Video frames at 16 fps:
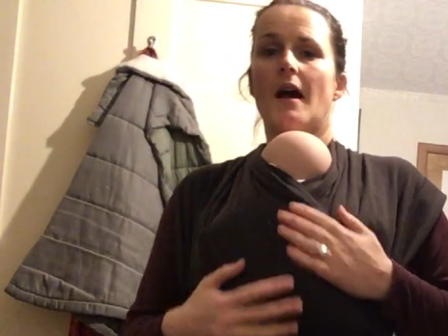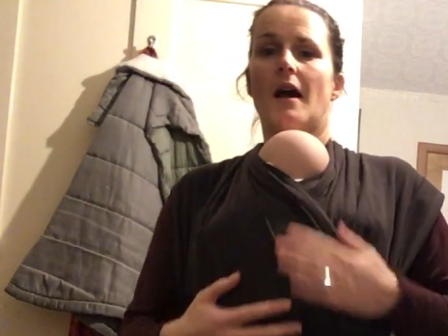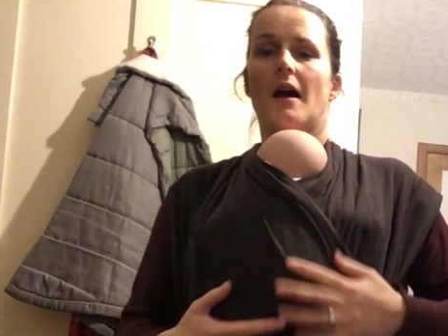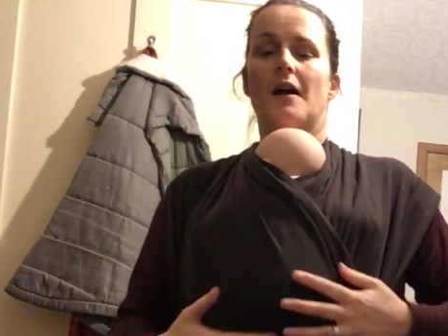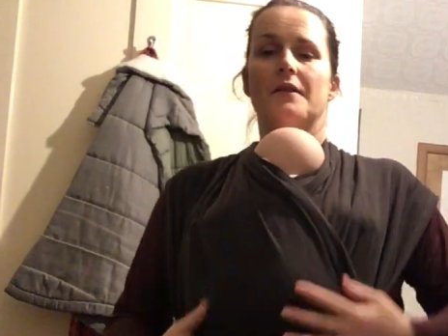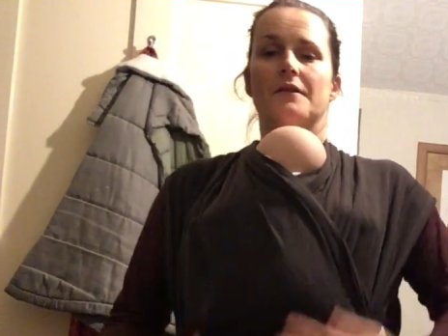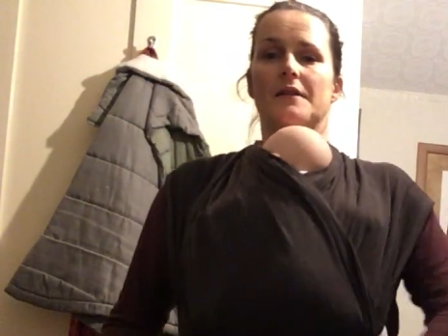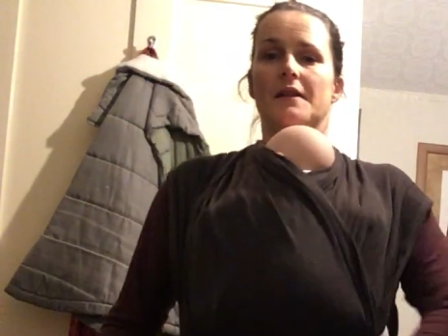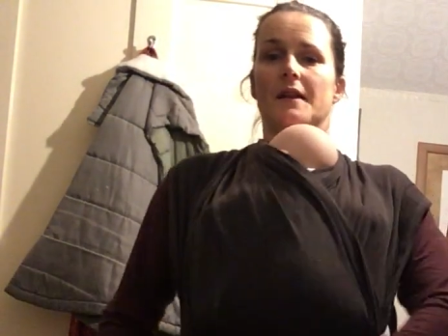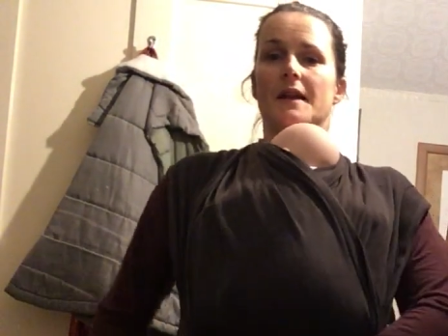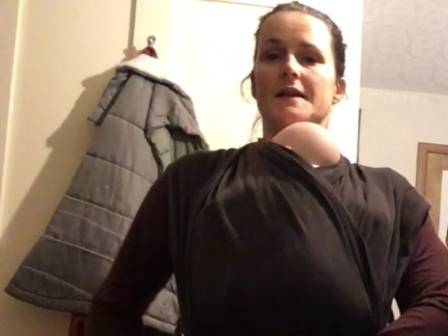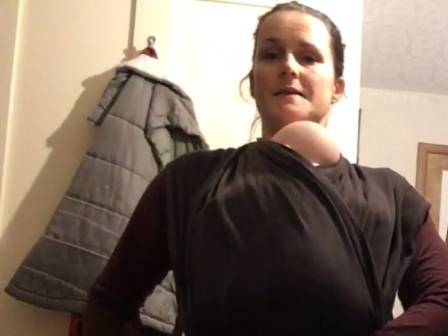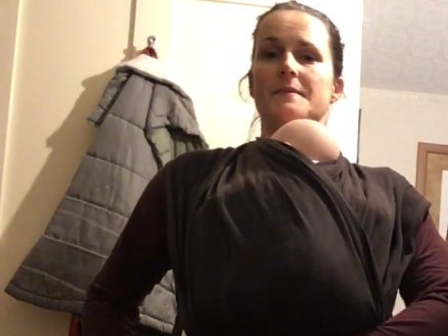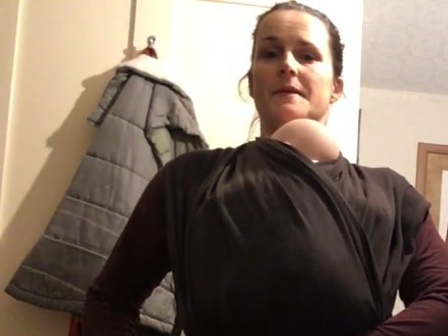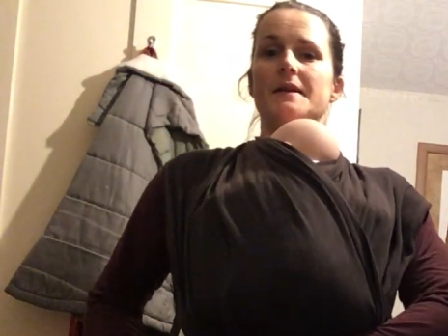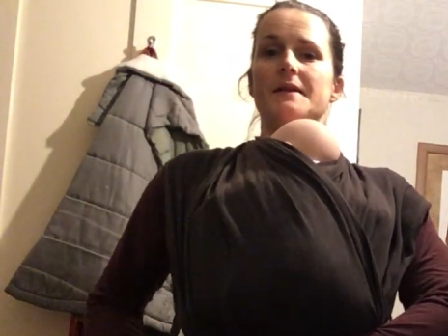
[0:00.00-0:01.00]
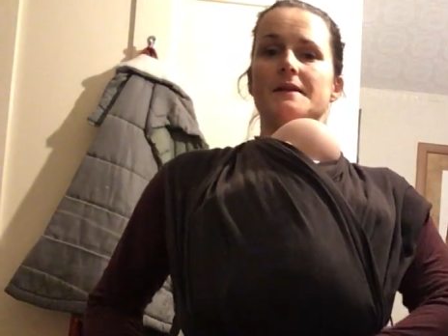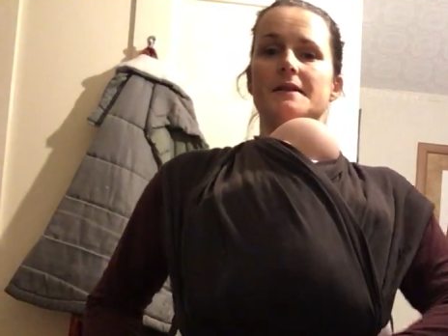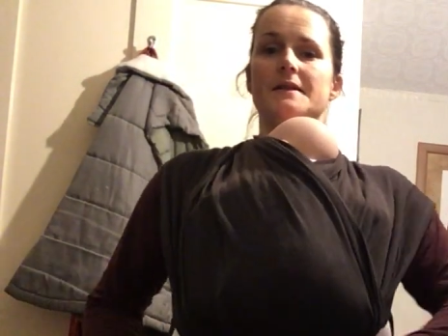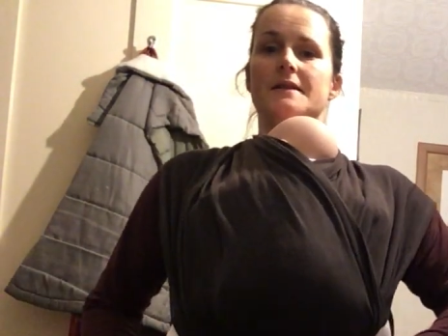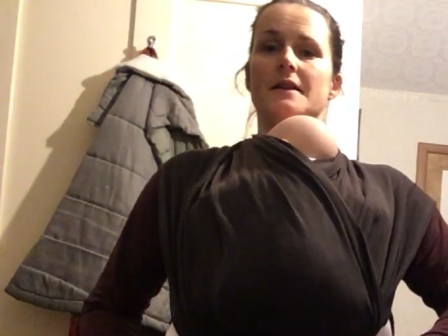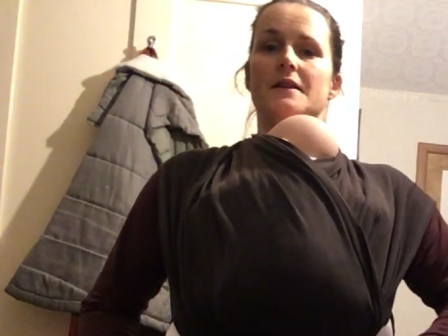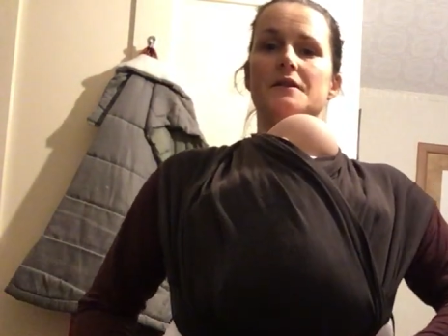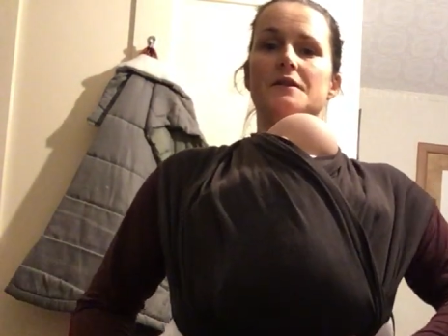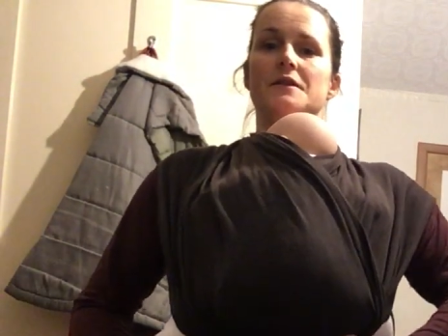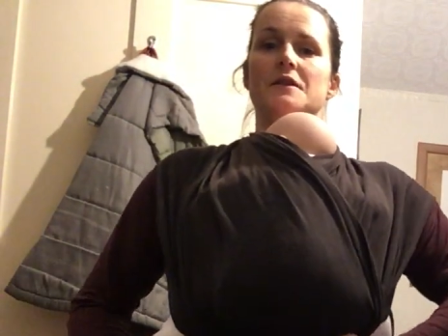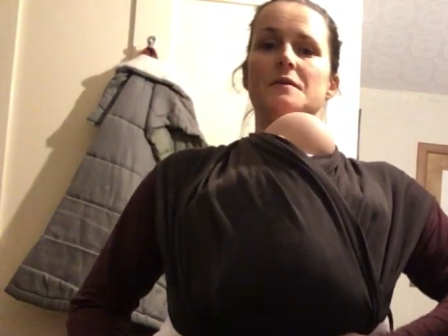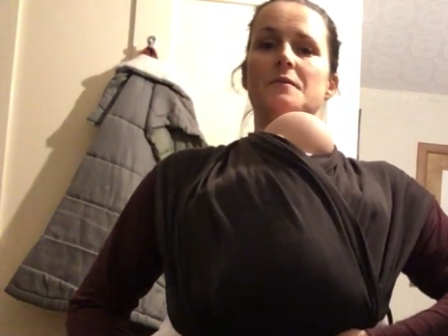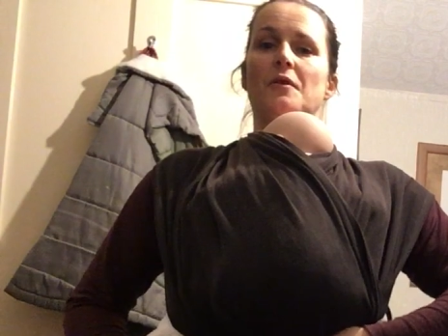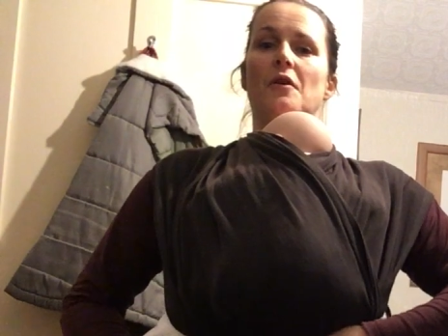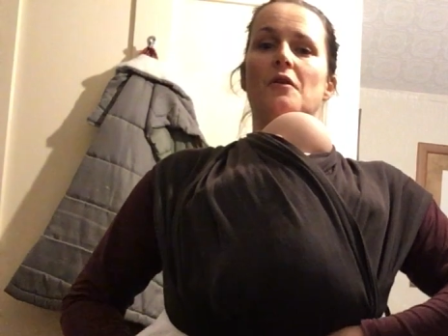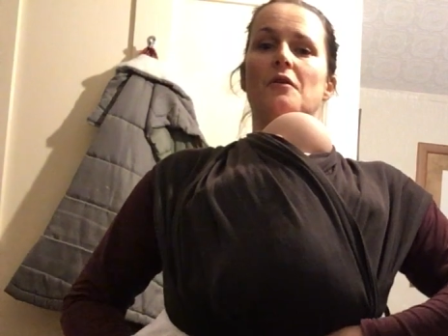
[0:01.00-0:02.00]
And the last bit is then
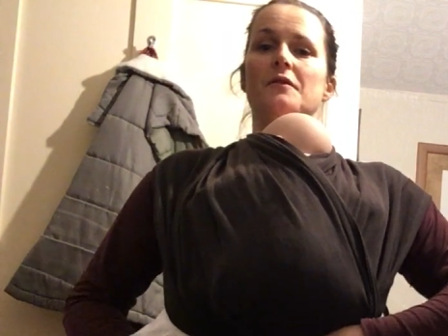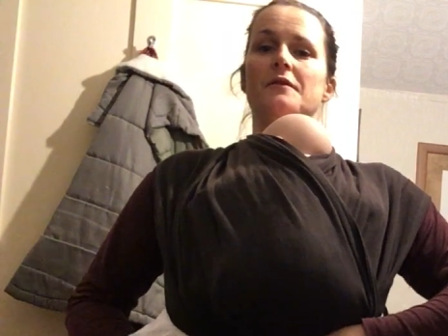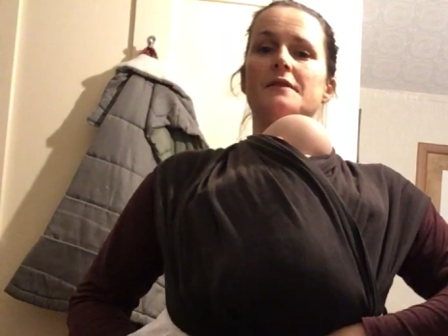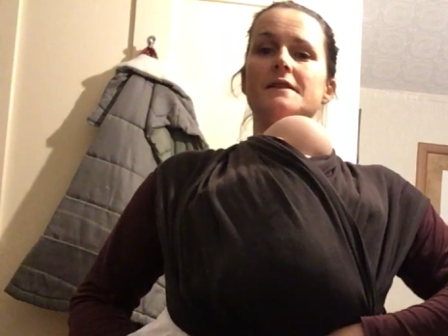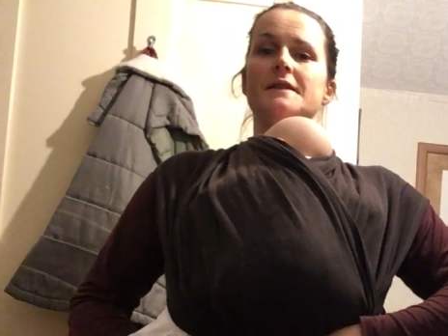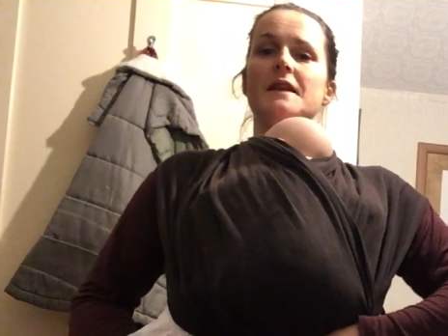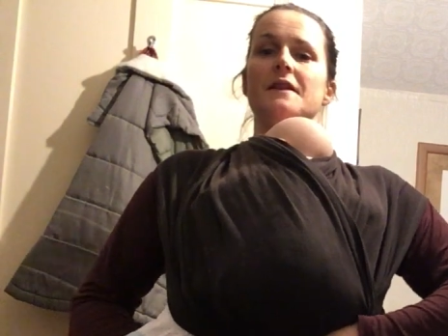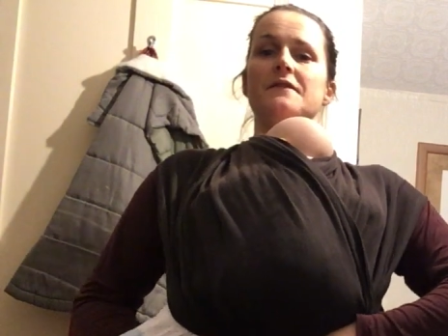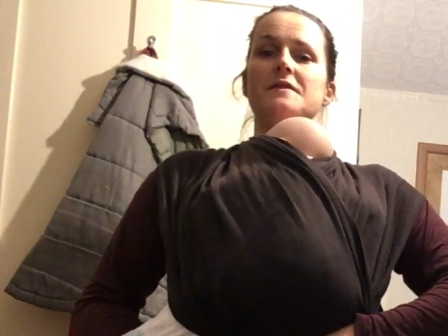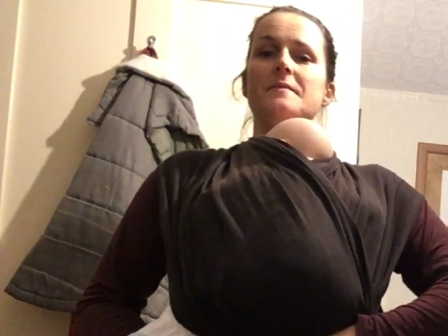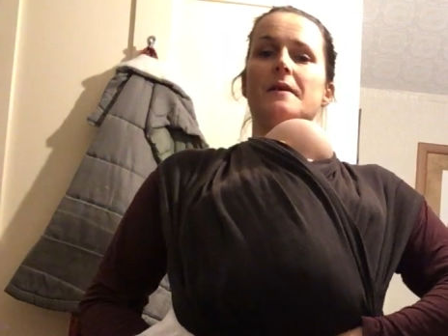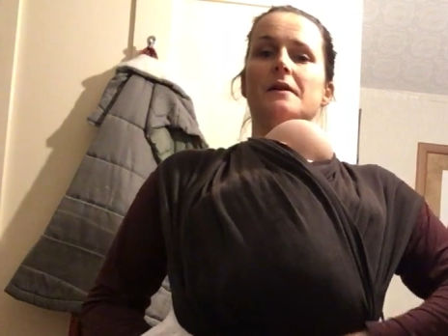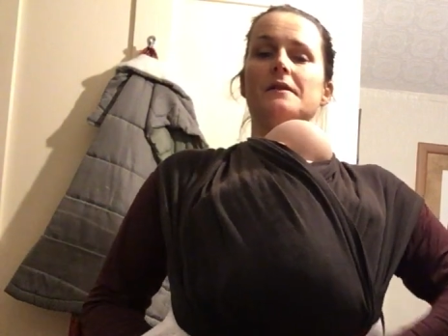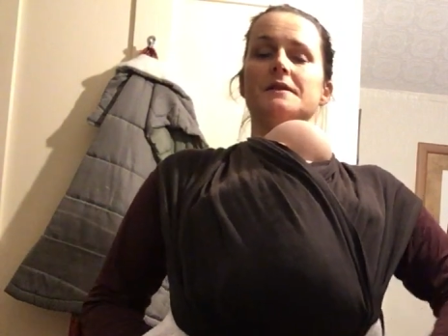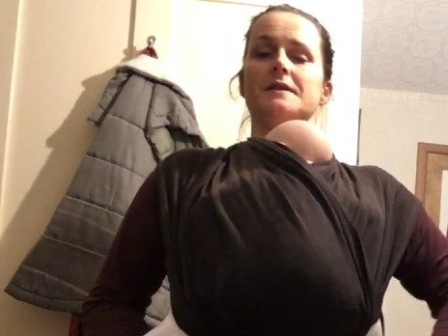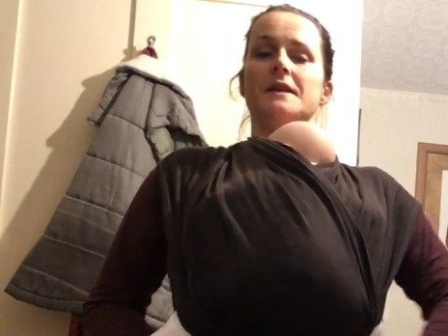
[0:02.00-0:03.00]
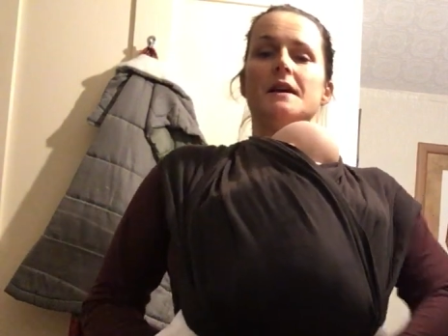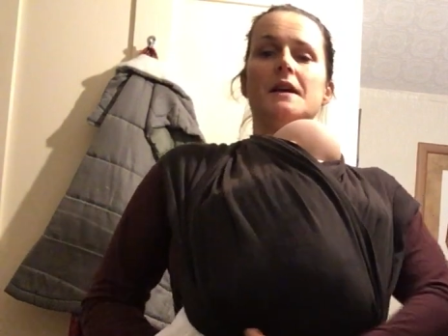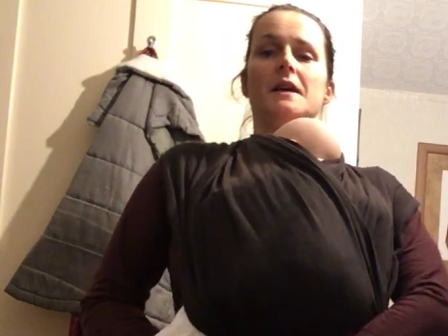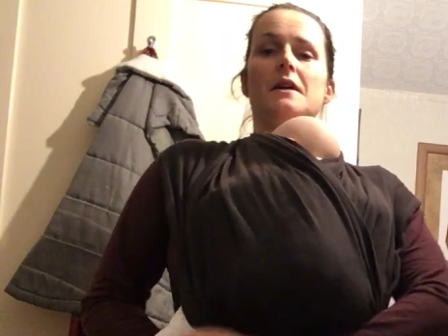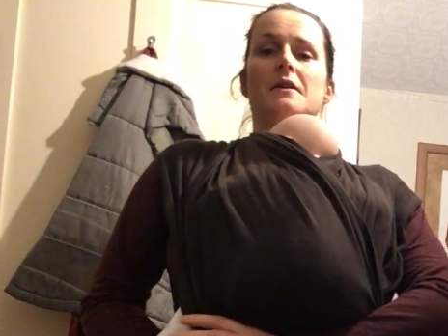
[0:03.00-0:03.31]
to put on the safety belt,